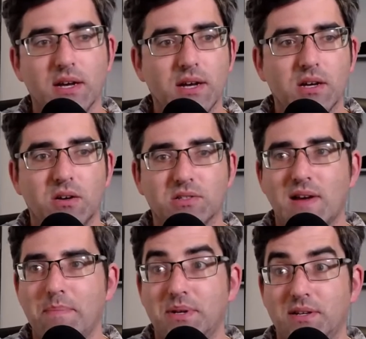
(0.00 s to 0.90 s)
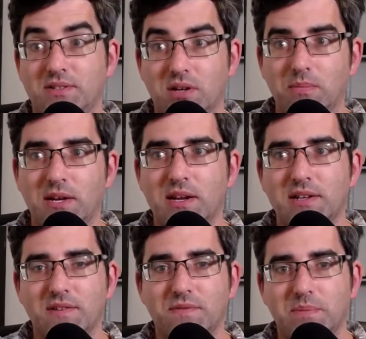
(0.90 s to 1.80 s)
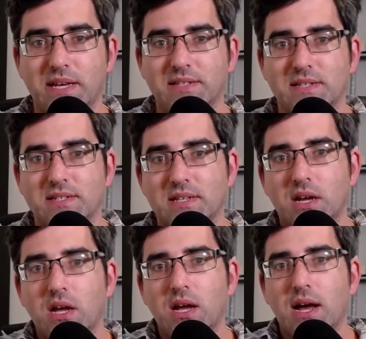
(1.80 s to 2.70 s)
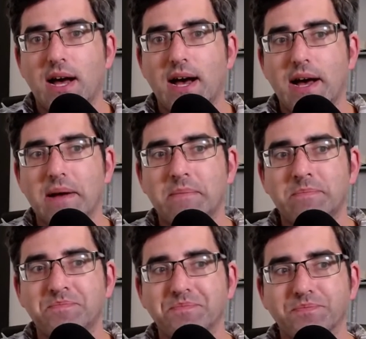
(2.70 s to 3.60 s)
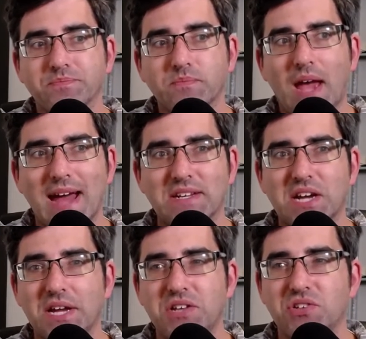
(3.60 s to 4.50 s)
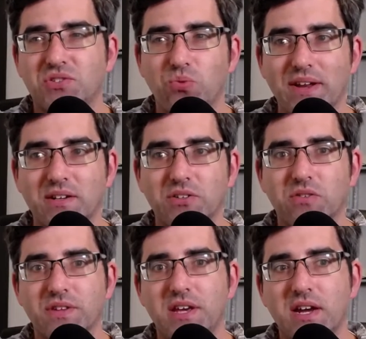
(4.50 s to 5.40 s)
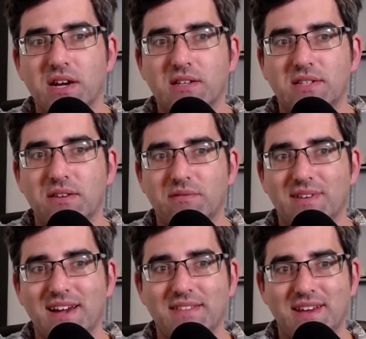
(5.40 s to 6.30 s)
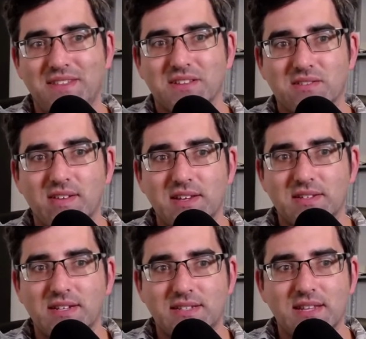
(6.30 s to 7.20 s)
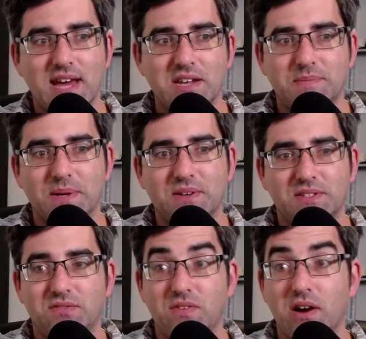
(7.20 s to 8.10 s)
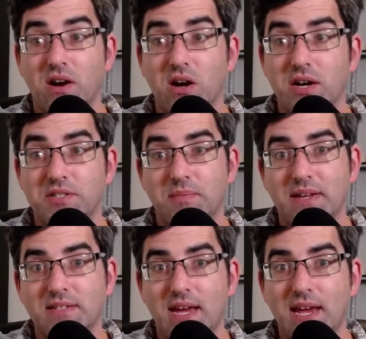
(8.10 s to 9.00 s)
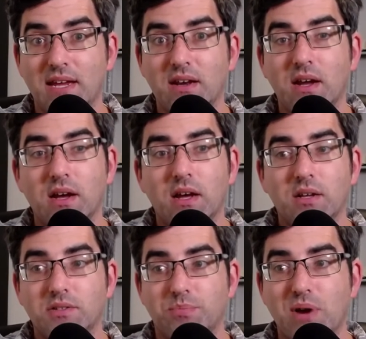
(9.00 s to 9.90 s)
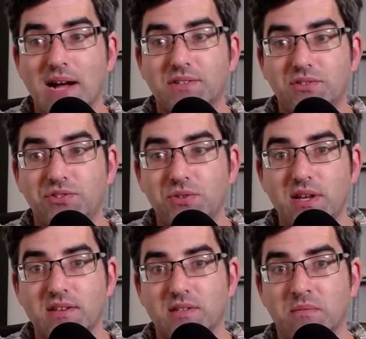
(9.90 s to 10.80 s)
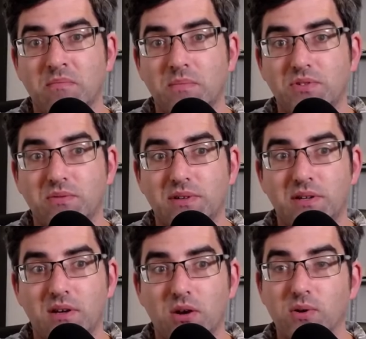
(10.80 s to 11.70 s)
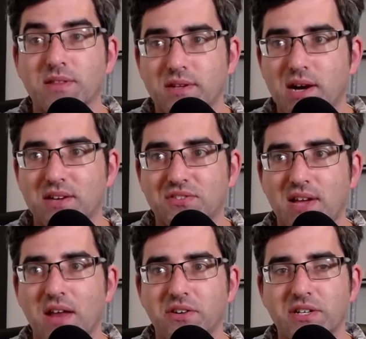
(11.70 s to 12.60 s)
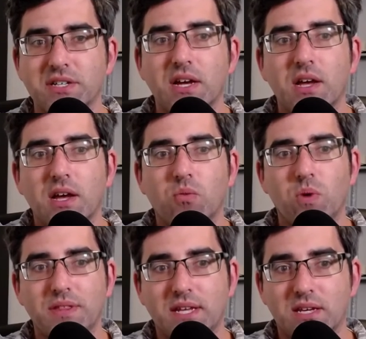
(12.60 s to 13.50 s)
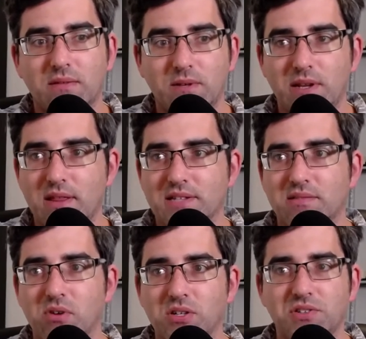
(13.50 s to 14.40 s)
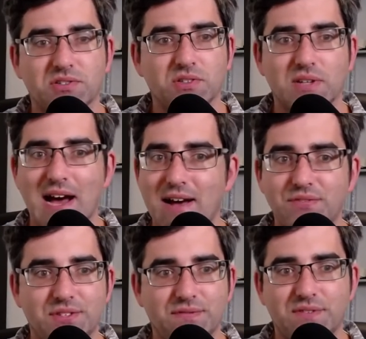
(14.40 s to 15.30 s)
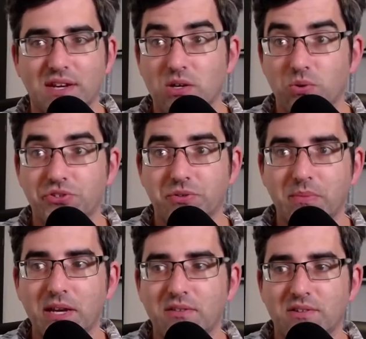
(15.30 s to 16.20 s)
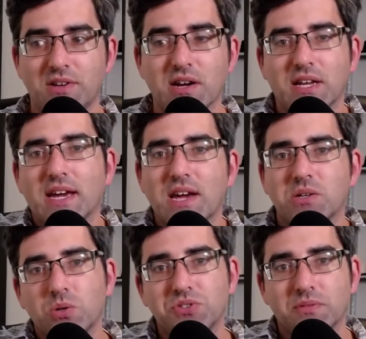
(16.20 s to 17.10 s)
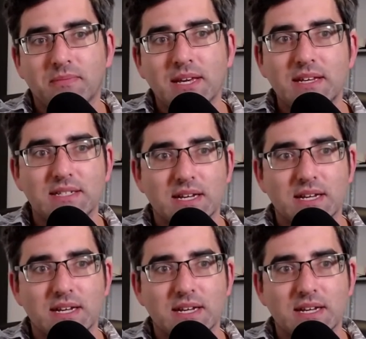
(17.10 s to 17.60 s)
also happened in Dublin and different places. Um, and it kind of just dwindled over the years. And I, I, I, think the reason it did that is because it's very hard to maintain, to practice Judaism to an orthodox standard within a community that small. You just don't have stuff like kosher meat, and you're not going to get kosher meat